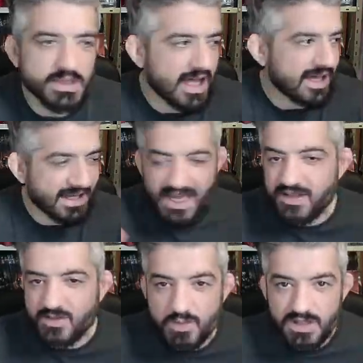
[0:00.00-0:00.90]
like
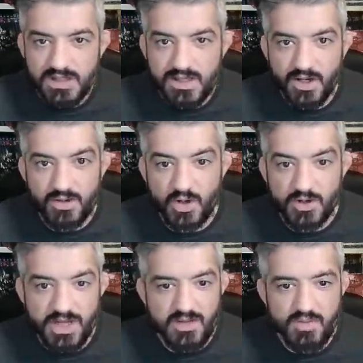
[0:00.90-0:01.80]
8 million
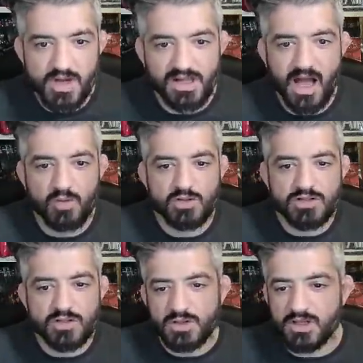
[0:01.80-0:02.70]
on ABL. I was
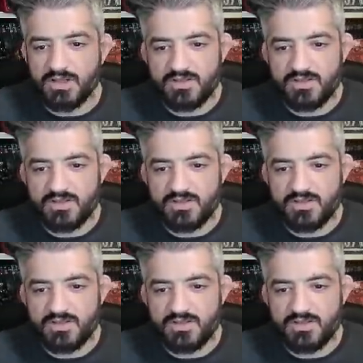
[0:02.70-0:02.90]
looking